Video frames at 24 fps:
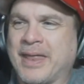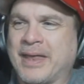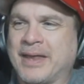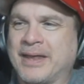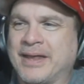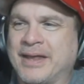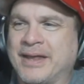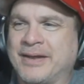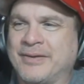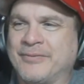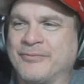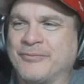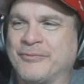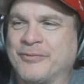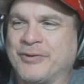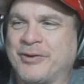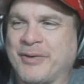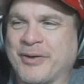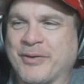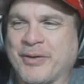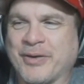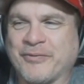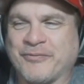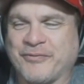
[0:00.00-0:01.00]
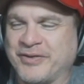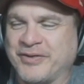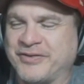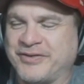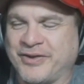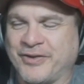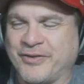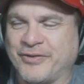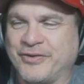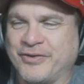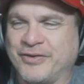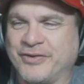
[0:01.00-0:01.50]
And one of my great friends
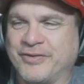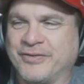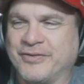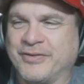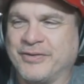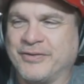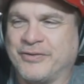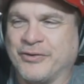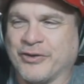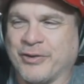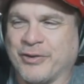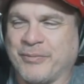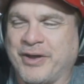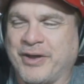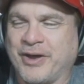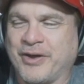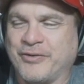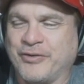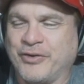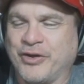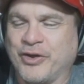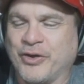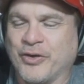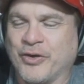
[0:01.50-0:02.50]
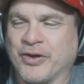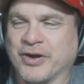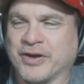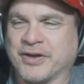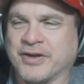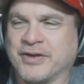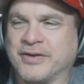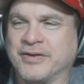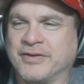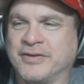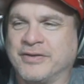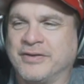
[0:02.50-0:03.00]
here took him here in New
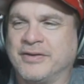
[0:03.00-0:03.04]
York.